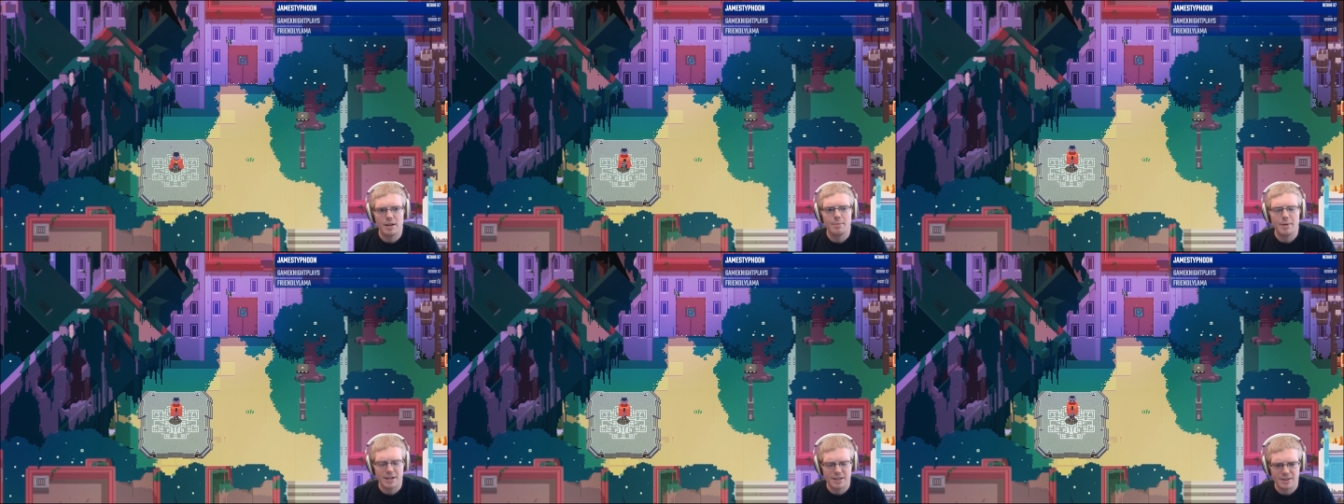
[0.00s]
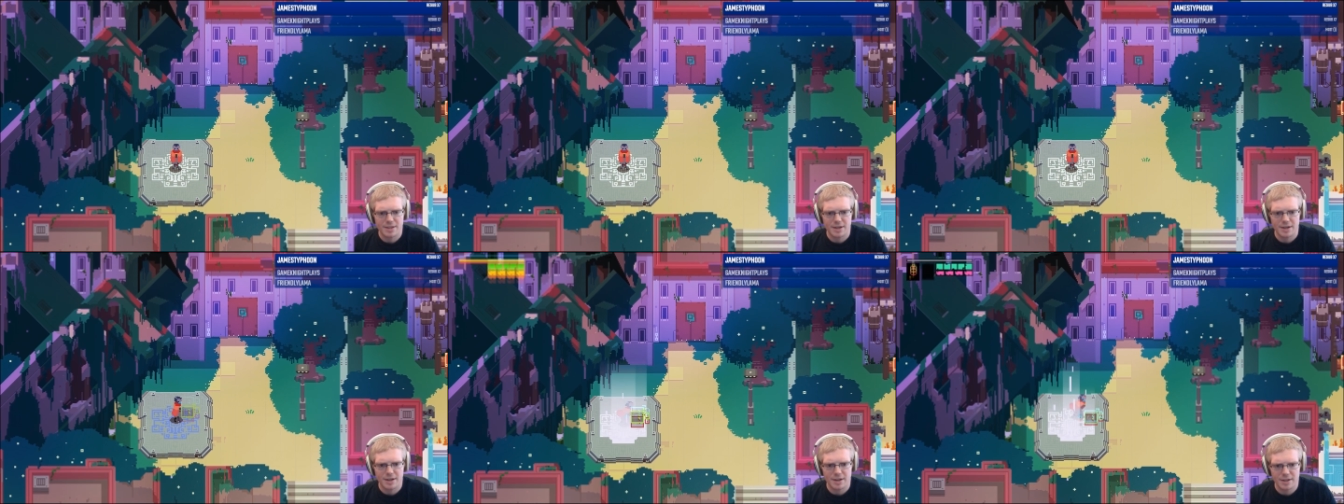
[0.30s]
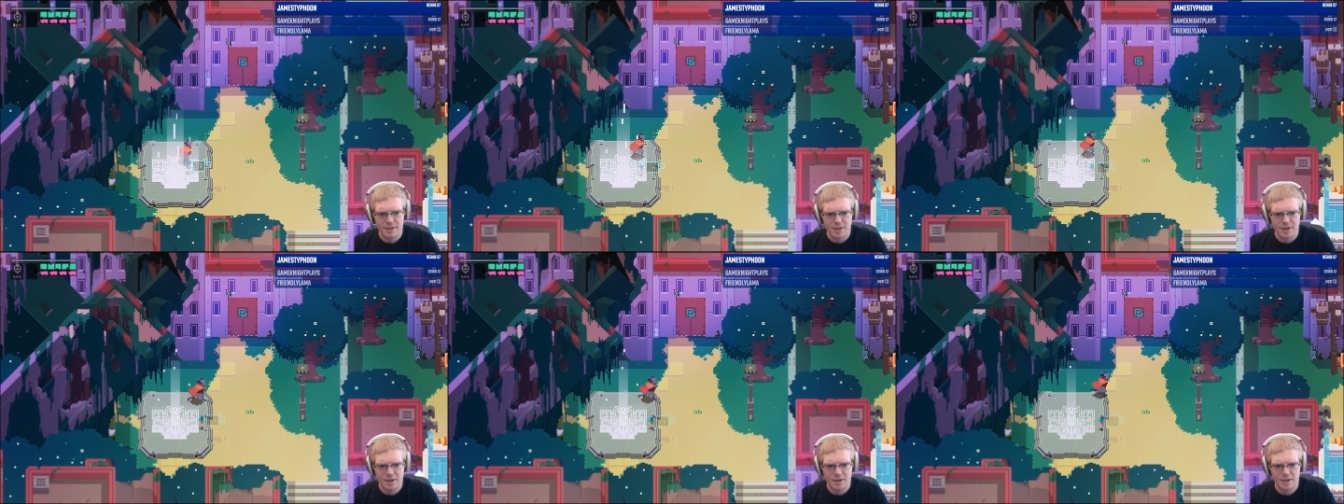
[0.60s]
but
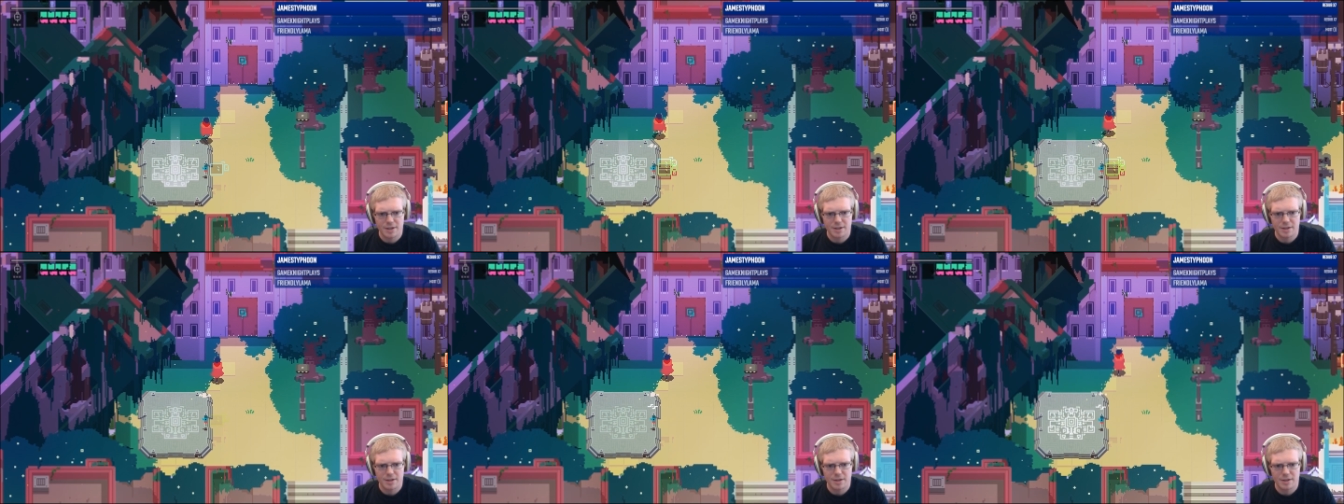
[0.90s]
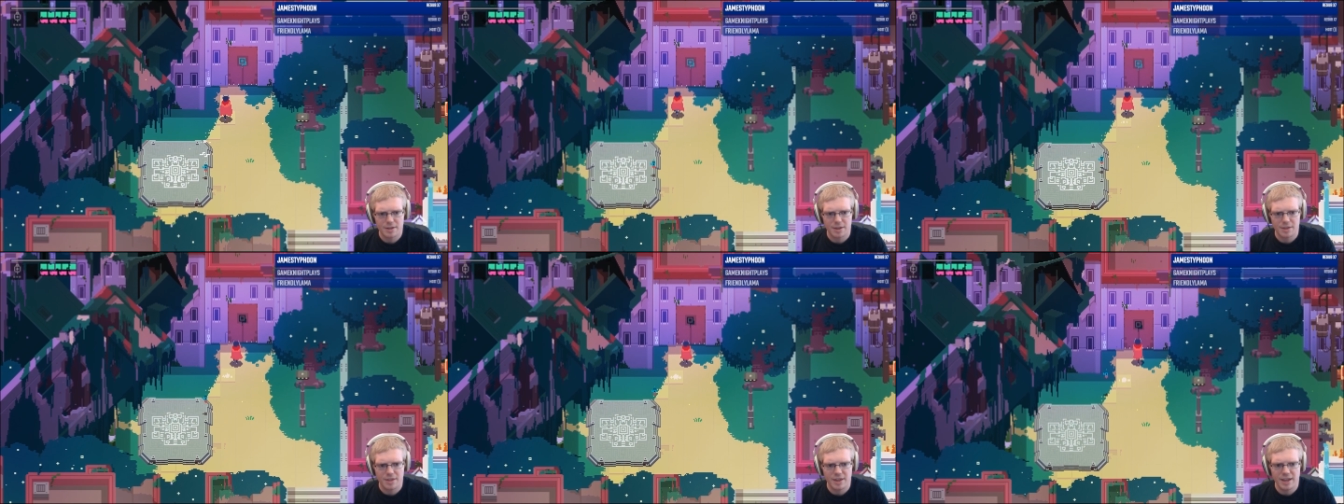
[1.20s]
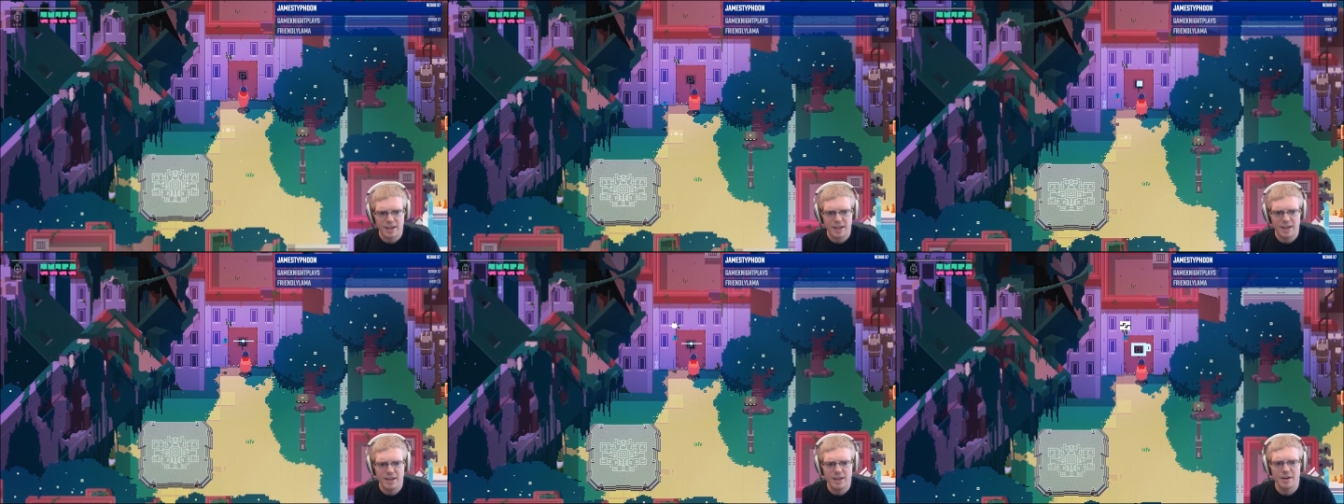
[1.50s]
the thing
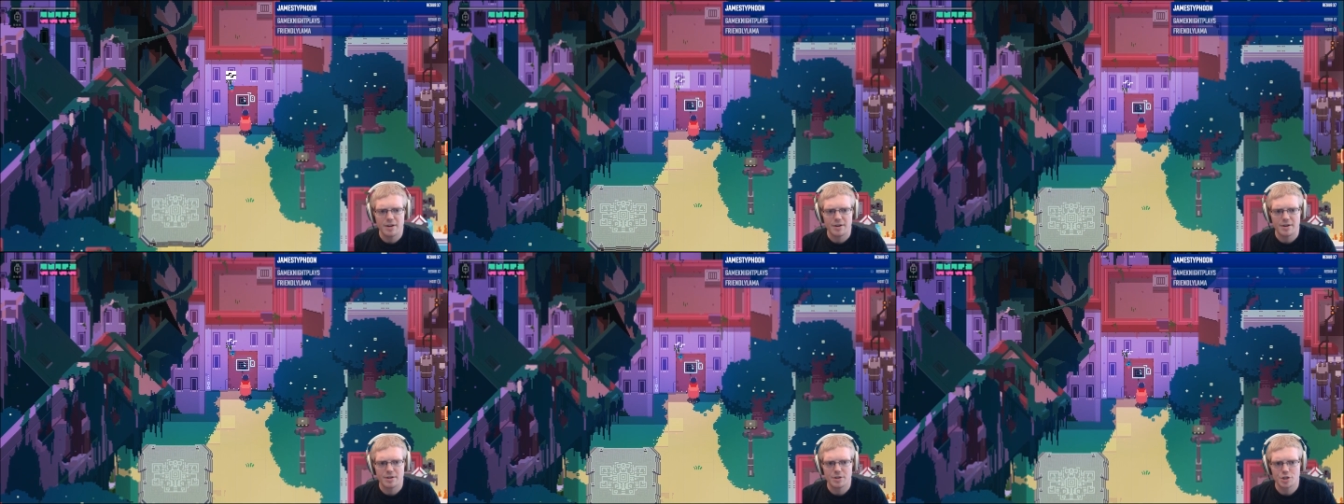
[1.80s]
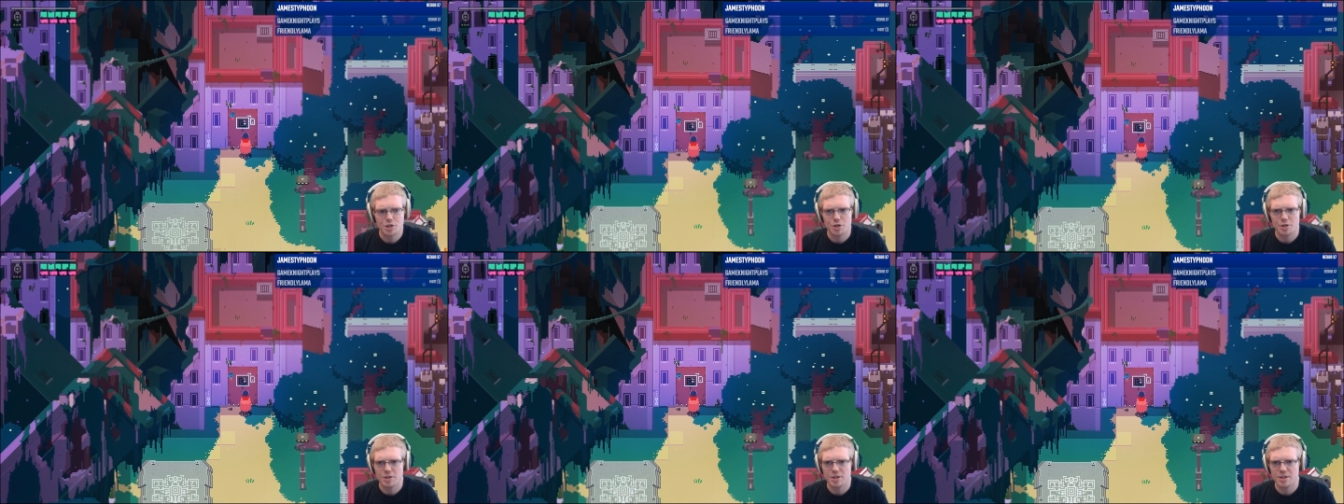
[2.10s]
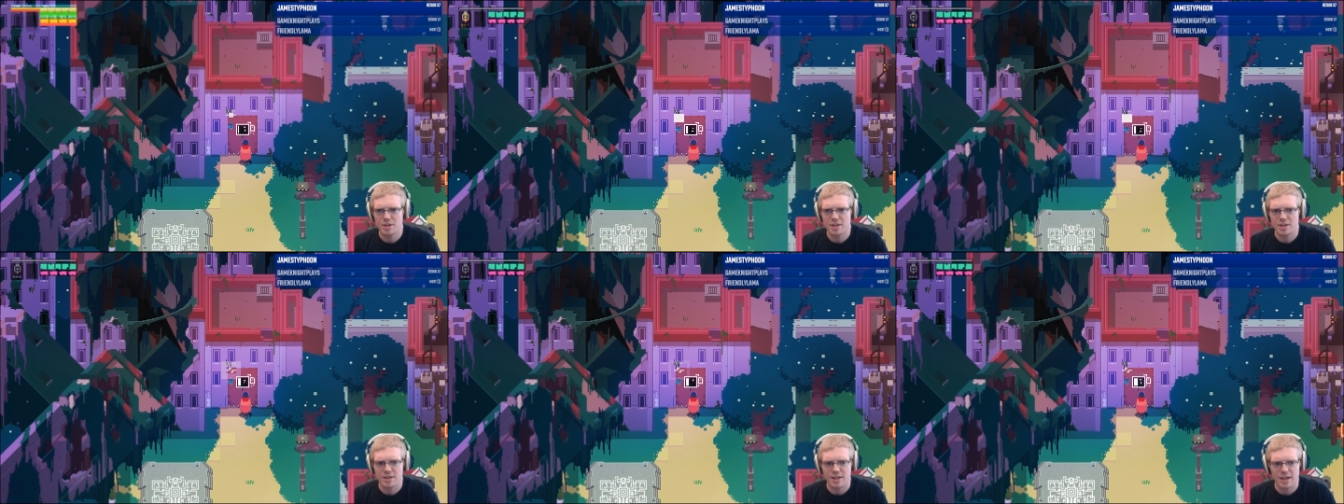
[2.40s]
here should
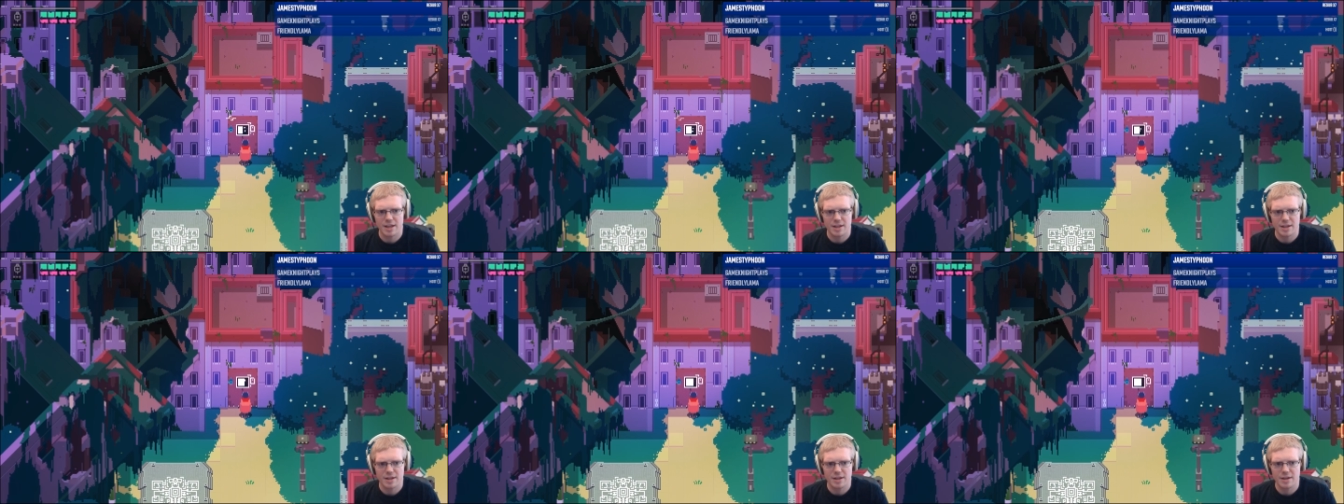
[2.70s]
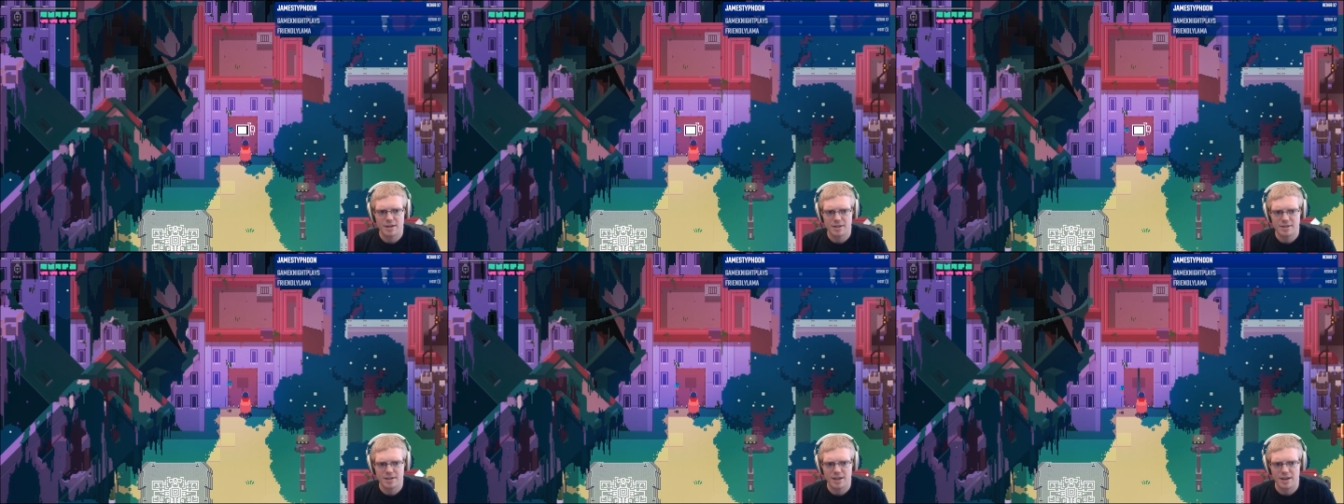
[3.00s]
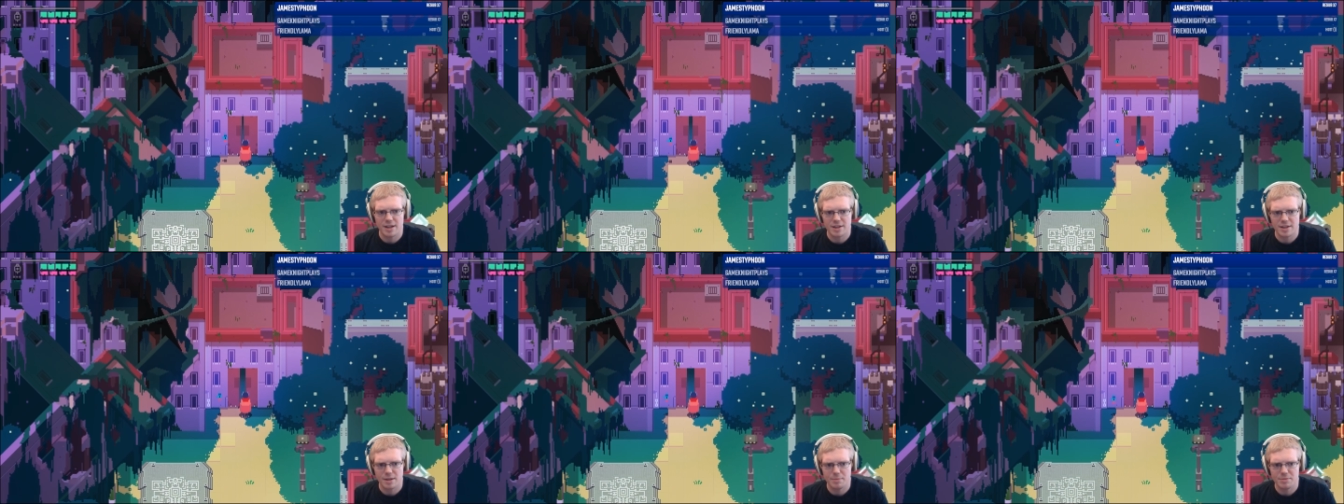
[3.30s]
tell
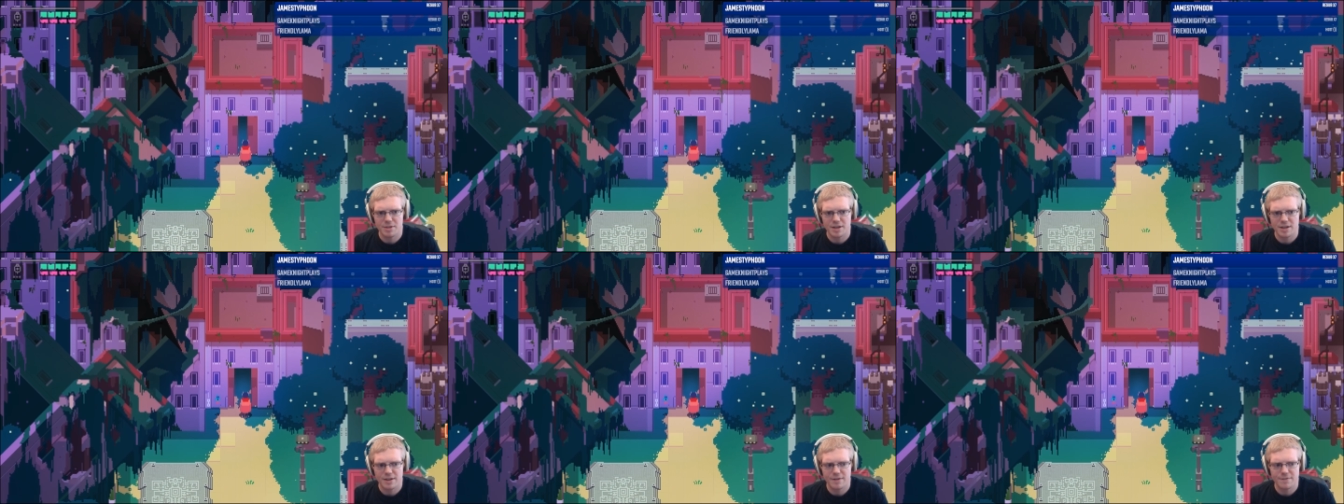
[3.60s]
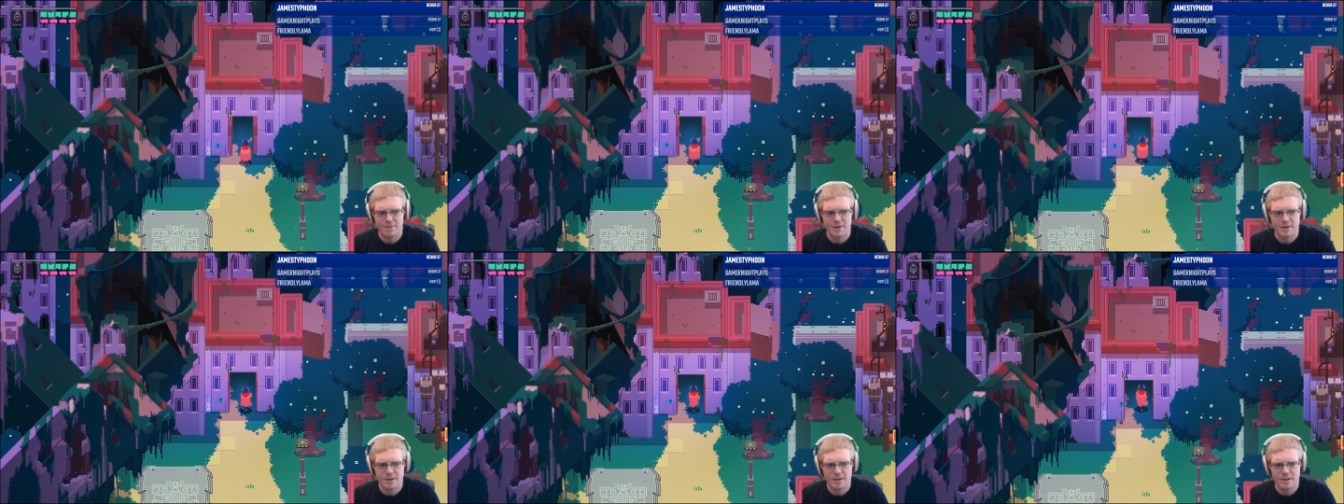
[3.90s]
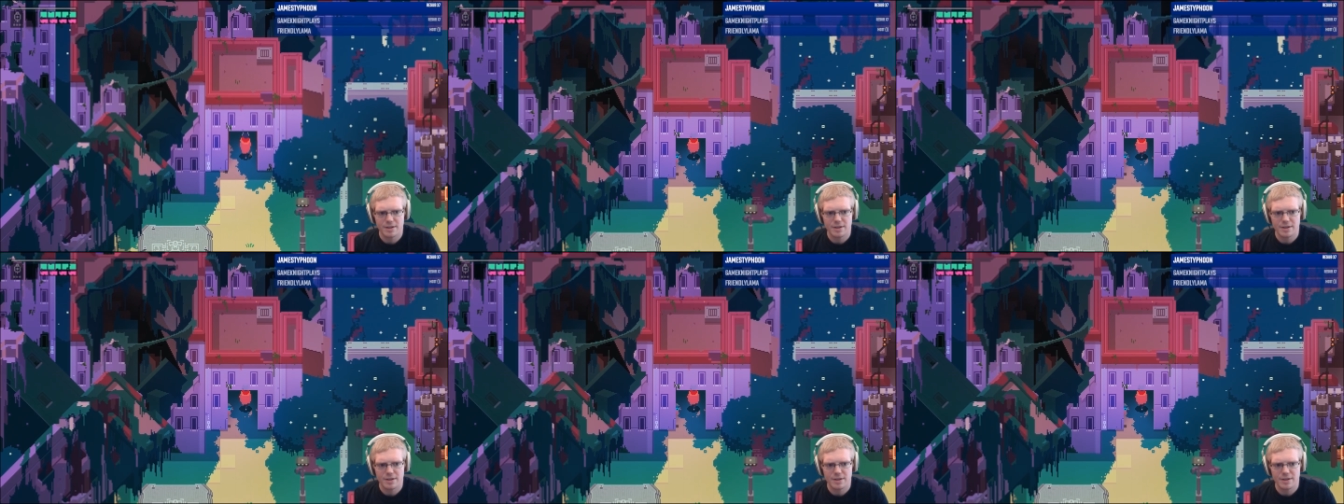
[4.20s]
us something different.